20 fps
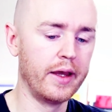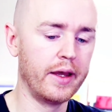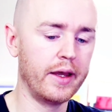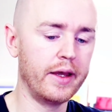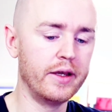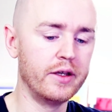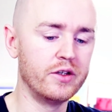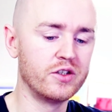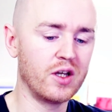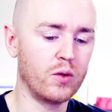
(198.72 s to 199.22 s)

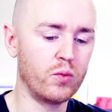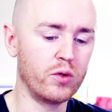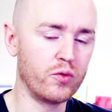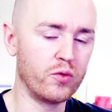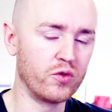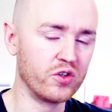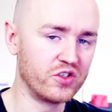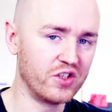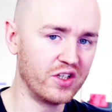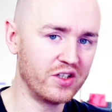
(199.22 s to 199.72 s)
is that we
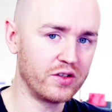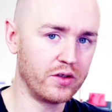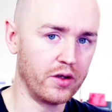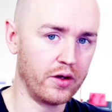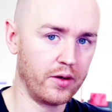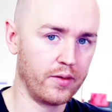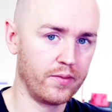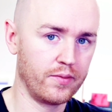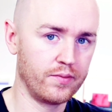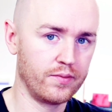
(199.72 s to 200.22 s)
resist it.
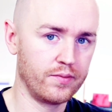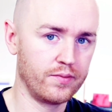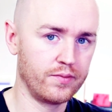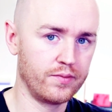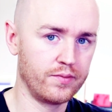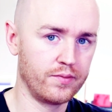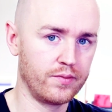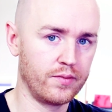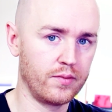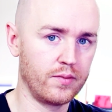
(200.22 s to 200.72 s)

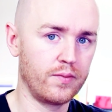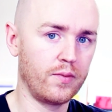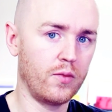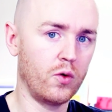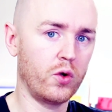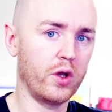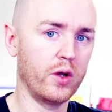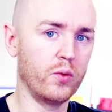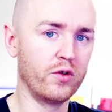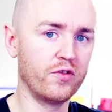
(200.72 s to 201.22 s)

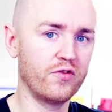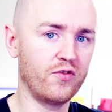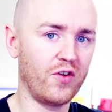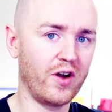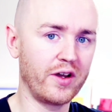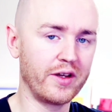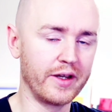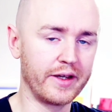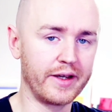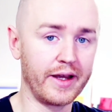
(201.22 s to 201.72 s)
Okay, we
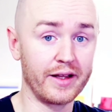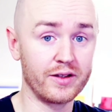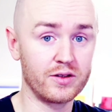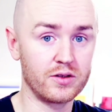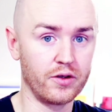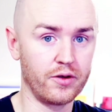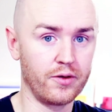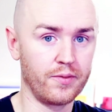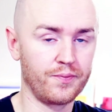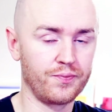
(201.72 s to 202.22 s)
fight against
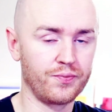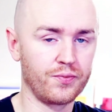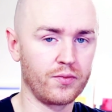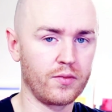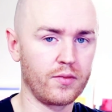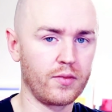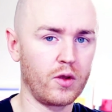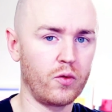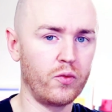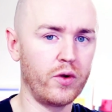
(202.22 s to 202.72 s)
it
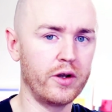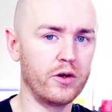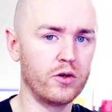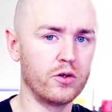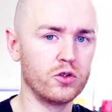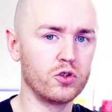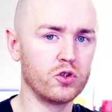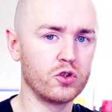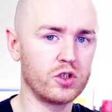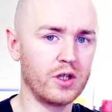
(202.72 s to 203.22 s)
rather
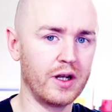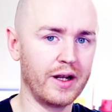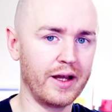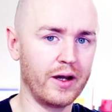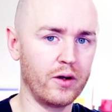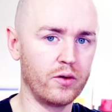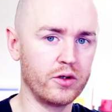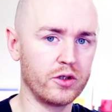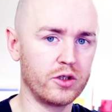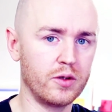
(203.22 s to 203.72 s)
than just
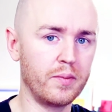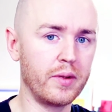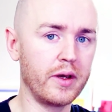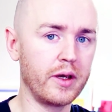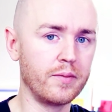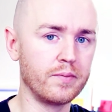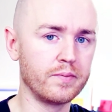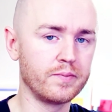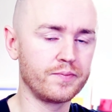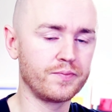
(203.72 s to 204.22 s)
allowing it to
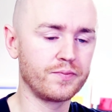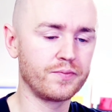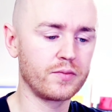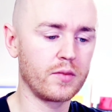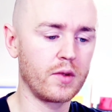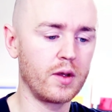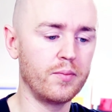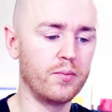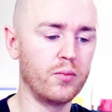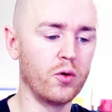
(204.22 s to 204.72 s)
be.
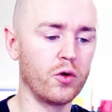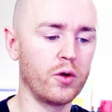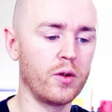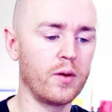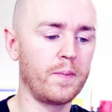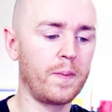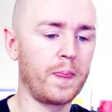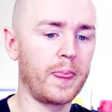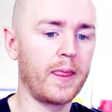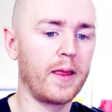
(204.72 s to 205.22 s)
But
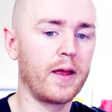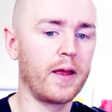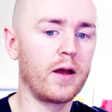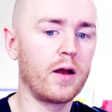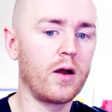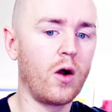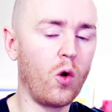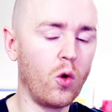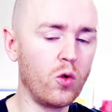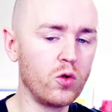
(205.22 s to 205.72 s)

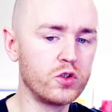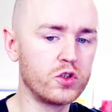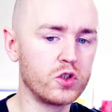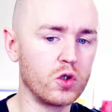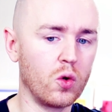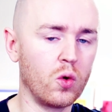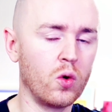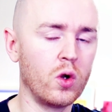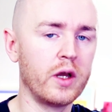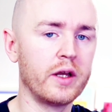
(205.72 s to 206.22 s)

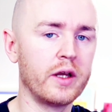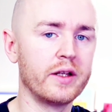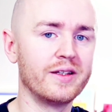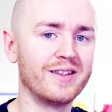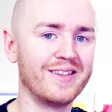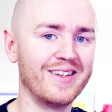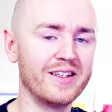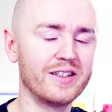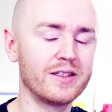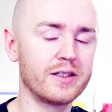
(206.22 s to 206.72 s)
also,
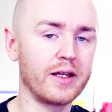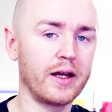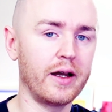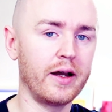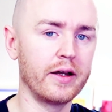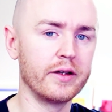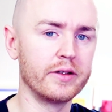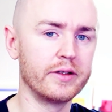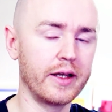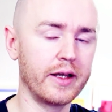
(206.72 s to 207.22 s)

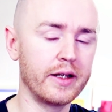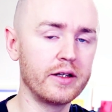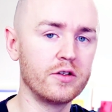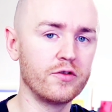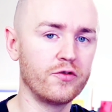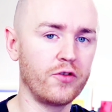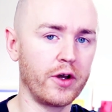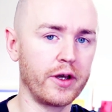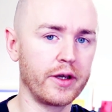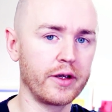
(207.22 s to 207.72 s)

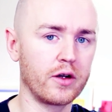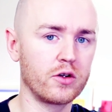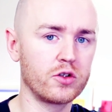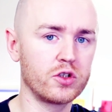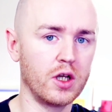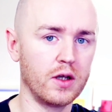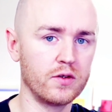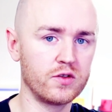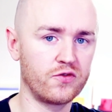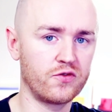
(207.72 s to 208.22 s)
disidentifying
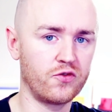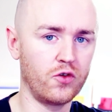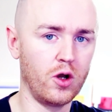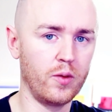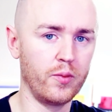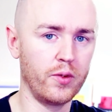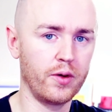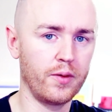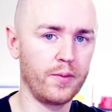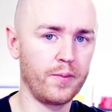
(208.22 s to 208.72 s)
ourselves from
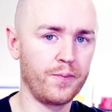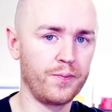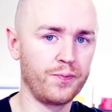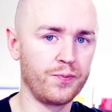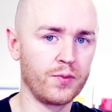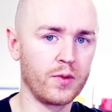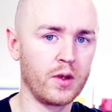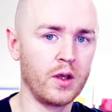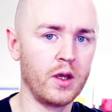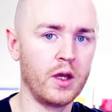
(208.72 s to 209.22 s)
it,
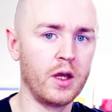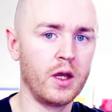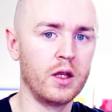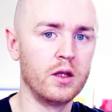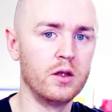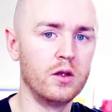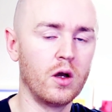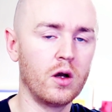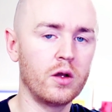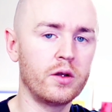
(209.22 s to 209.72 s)

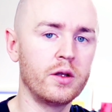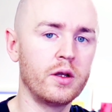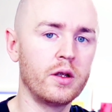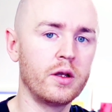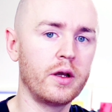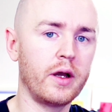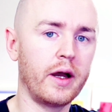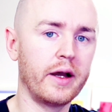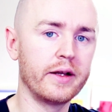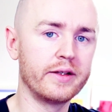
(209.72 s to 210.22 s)
not
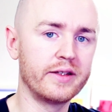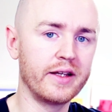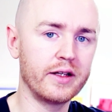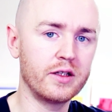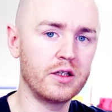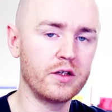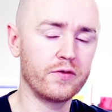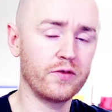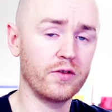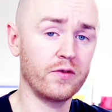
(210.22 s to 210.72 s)

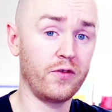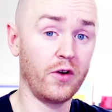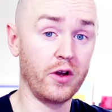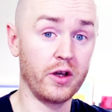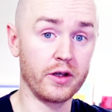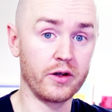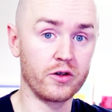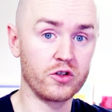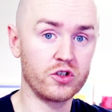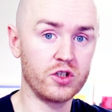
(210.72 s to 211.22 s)

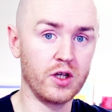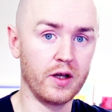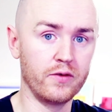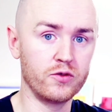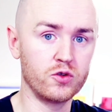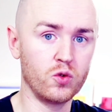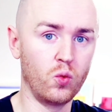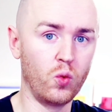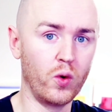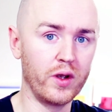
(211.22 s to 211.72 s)
identifying ourselves
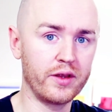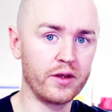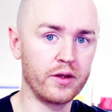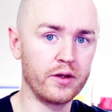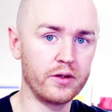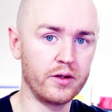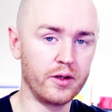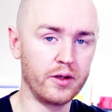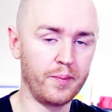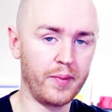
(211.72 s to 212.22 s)
with
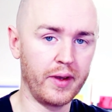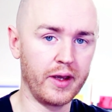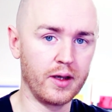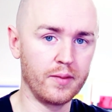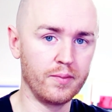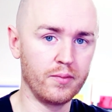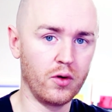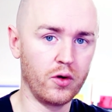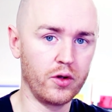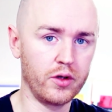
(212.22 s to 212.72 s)
the pain
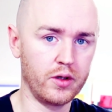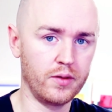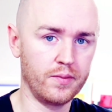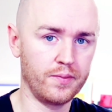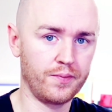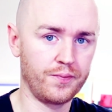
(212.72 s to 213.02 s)
body.